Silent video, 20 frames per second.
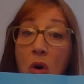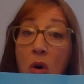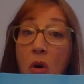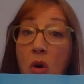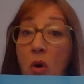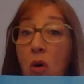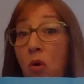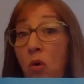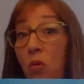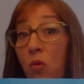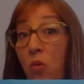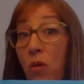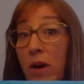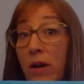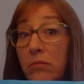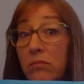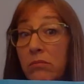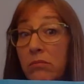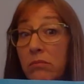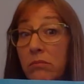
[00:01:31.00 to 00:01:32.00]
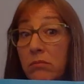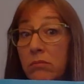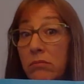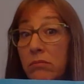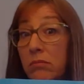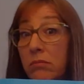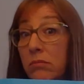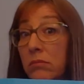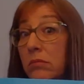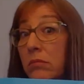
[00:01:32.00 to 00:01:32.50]
or
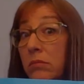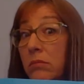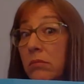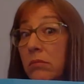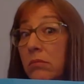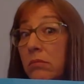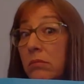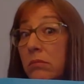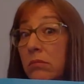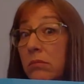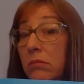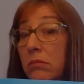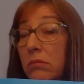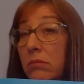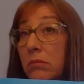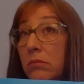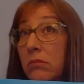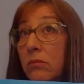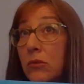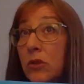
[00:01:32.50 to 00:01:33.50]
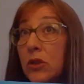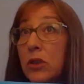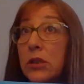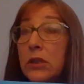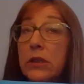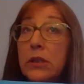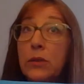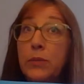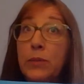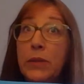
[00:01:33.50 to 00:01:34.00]
1,
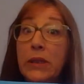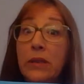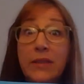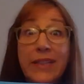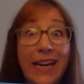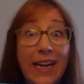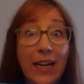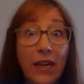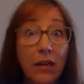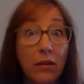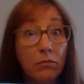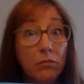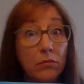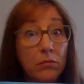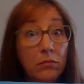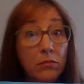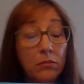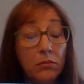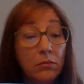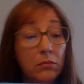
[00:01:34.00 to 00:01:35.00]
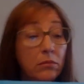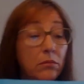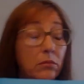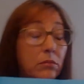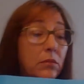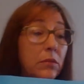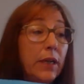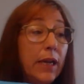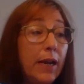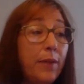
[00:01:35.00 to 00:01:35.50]
could this be snake?
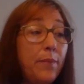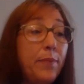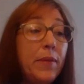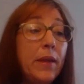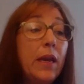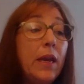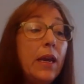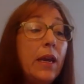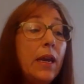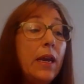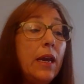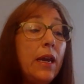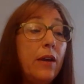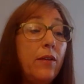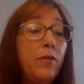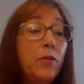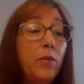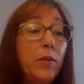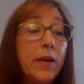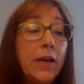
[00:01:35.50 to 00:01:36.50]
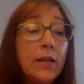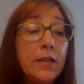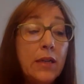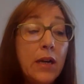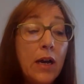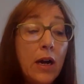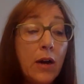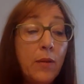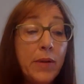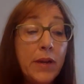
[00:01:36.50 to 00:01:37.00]
Okay, if we cut
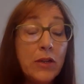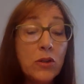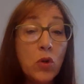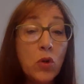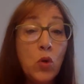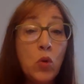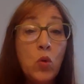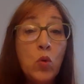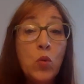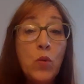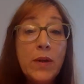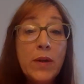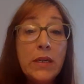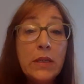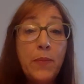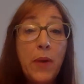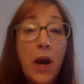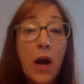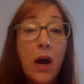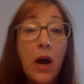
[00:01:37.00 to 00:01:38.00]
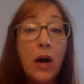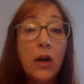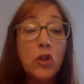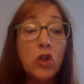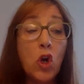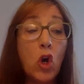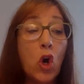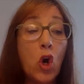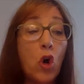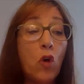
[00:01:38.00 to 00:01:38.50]
it up, it's always part
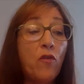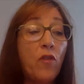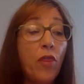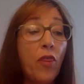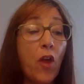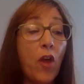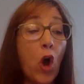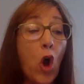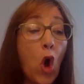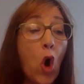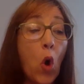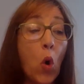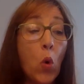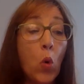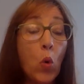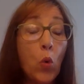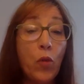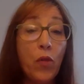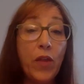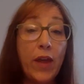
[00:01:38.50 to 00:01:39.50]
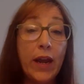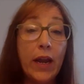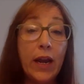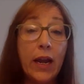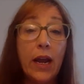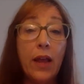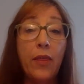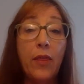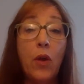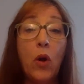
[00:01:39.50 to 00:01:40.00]
of the whole
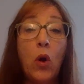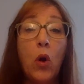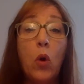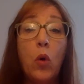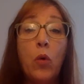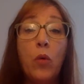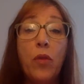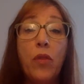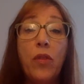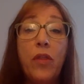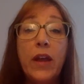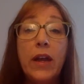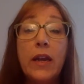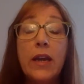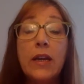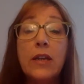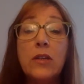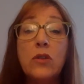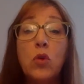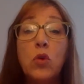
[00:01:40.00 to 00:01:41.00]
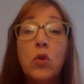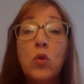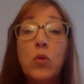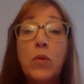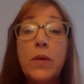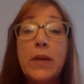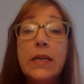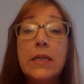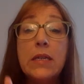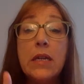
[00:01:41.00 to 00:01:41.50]
thing, and the whole thing is
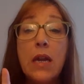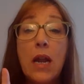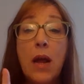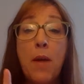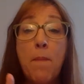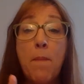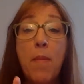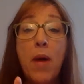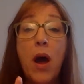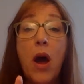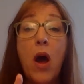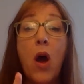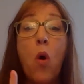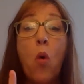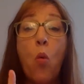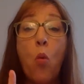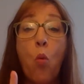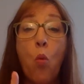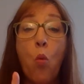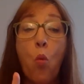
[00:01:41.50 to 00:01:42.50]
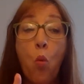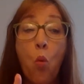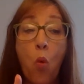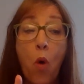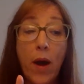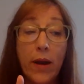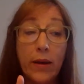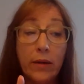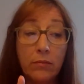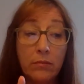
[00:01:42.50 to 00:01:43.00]
always number
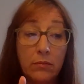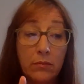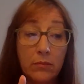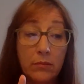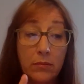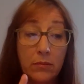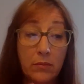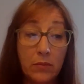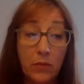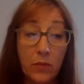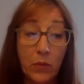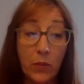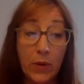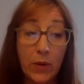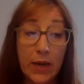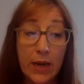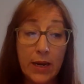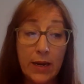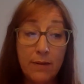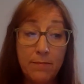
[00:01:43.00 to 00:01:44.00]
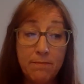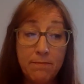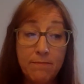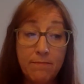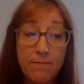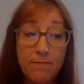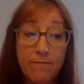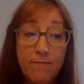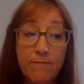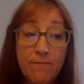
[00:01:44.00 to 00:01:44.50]
1. Okay,
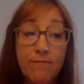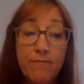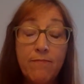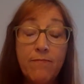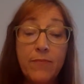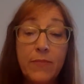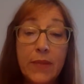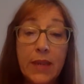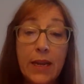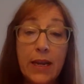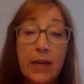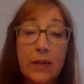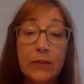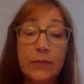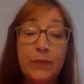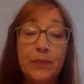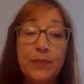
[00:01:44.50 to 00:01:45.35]
now